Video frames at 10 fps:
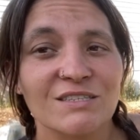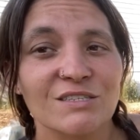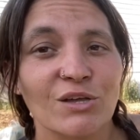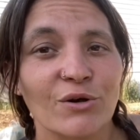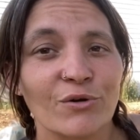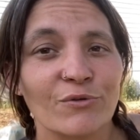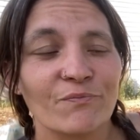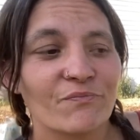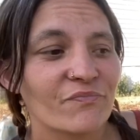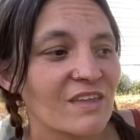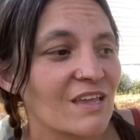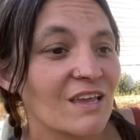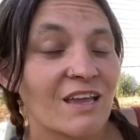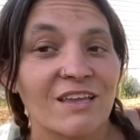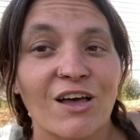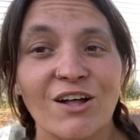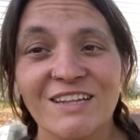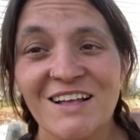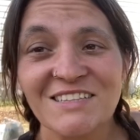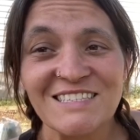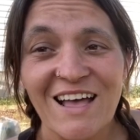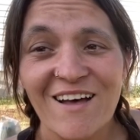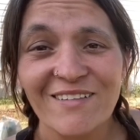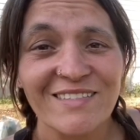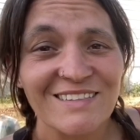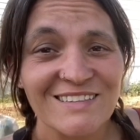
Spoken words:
So y'all down south,